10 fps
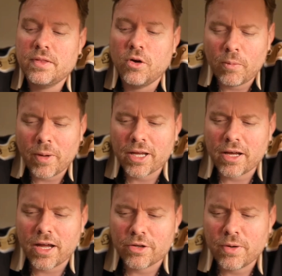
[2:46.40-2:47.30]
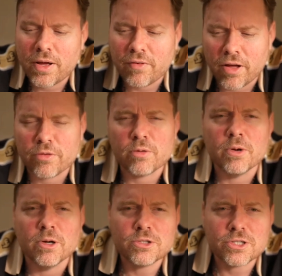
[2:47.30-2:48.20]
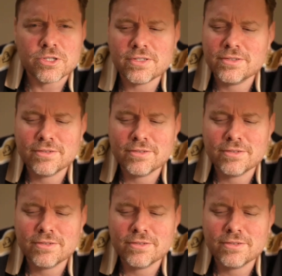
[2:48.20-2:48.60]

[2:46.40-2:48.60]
oh my God, you have other emotions?